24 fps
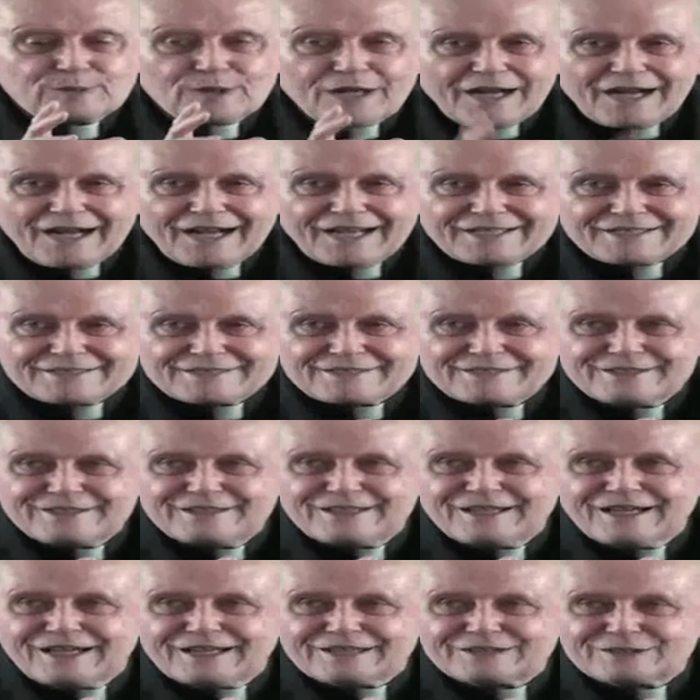by
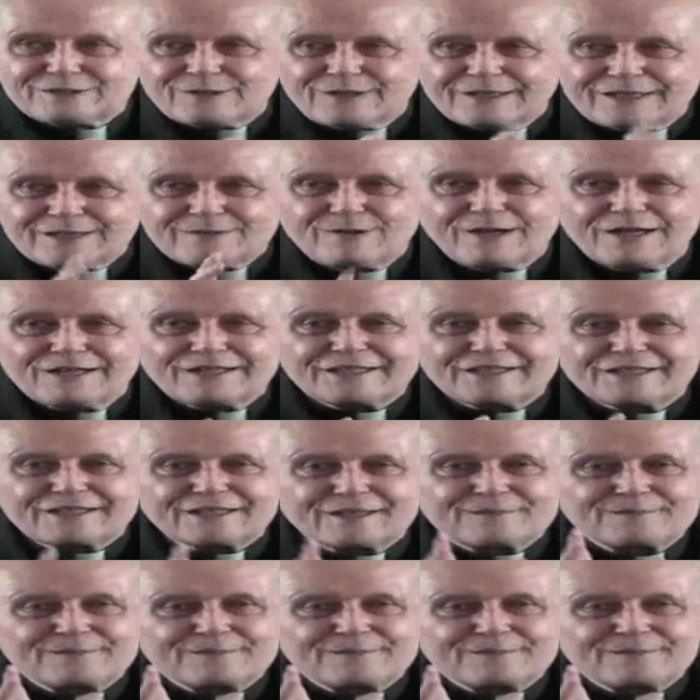Chris or somebody.